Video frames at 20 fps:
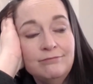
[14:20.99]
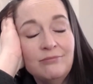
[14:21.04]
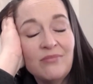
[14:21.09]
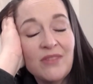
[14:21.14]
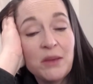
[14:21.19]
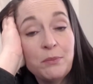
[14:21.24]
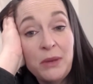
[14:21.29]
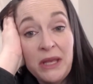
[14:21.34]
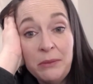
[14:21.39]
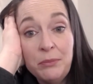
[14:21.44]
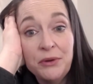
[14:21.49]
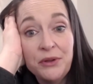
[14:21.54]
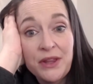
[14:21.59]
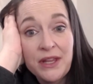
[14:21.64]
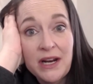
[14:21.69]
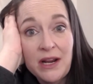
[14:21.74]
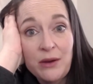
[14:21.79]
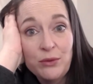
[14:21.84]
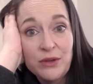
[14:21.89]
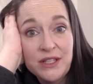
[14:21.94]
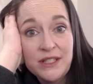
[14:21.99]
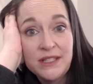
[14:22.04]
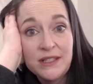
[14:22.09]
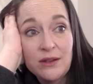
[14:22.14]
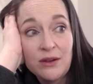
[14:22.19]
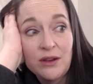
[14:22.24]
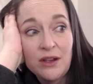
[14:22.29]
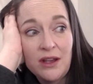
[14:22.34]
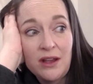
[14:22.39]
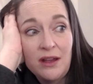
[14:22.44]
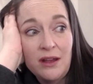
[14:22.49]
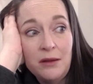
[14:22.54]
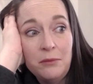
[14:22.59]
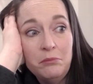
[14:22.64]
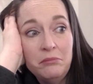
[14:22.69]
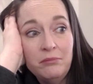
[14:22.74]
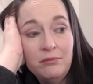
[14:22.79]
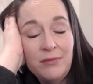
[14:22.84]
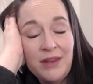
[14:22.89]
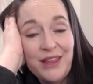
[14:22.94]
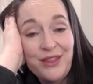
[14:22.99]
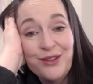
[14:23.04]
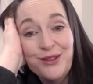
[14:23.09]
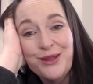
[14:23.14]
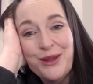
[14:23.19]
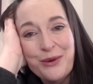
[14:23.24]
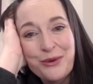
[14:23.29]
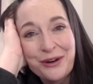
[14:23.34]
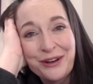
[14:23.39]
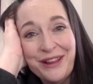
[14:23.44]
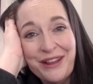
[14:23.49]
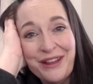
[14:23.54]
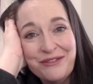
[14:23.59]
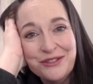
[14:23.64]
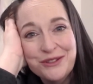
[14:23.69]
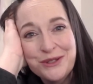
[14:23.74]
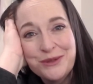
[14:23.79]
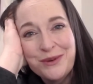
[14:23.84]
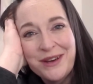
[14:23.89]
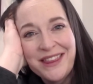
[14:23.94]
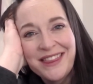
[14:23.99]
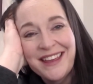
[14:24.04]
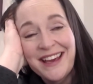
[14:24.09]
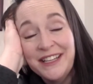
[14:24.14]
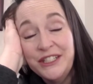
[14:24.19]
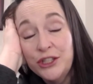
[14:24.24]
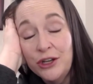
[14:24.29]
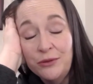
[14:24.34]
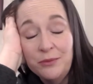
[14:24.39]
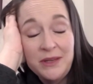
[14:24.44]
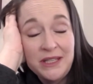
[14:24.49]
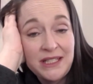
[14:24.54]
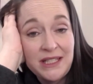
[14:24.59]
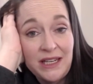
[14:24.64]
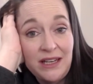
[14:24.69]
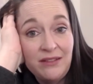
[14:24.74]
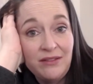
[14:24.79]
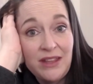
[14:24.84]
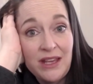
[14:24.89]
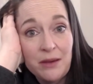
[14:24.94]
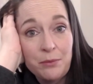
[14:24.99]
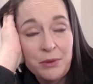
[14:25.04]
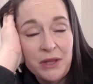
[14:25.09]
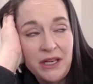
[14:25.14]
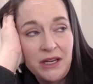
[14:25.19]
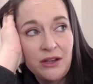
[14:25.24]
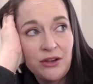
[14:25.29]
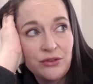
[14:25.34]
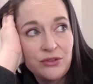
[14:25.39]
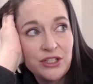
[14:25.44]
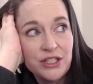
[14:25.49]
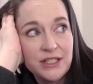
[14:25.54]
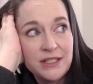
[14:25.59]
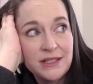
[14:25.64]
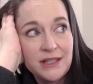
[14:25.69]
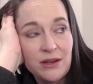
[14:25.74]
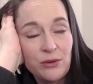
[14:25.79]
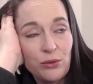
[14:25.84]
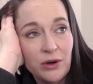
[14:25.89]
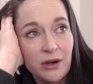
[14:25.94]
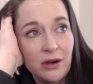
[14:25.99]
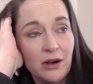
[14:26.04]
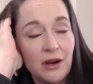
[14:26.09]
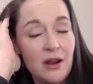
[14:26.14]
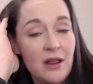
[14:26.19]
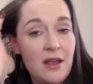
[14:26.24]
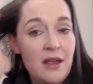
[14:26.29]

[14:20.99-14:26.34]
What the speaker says: people that I was in the lower levels with. I don't miss any of the upline coaches that were